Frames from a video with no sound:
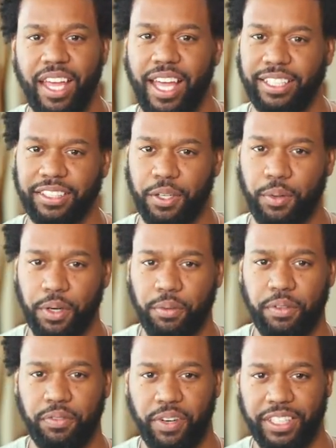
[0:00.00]
As a quick
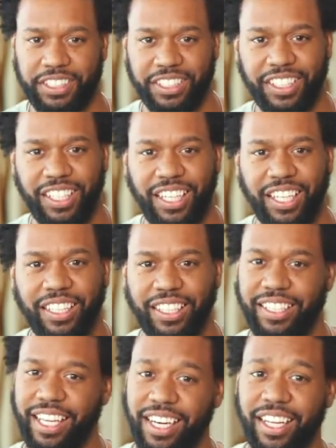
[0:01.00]
refresher, the
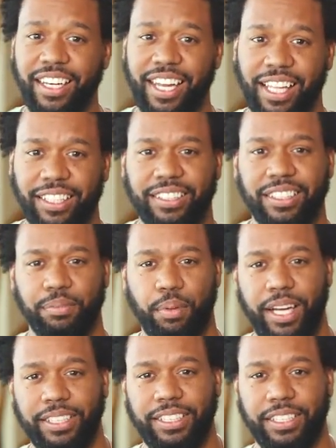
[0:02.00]
data analysis
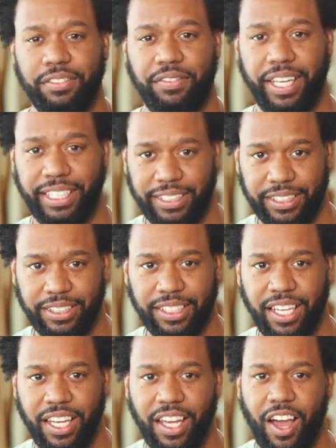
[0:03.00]
process phases
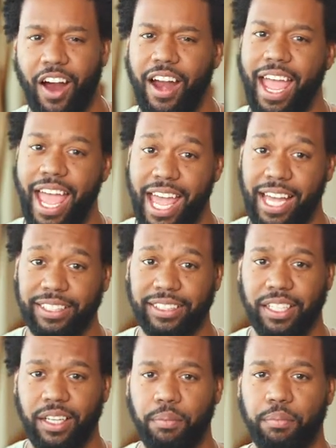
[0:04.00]
are
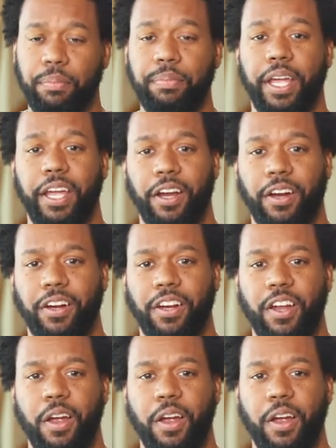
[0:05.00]
ask, prepare,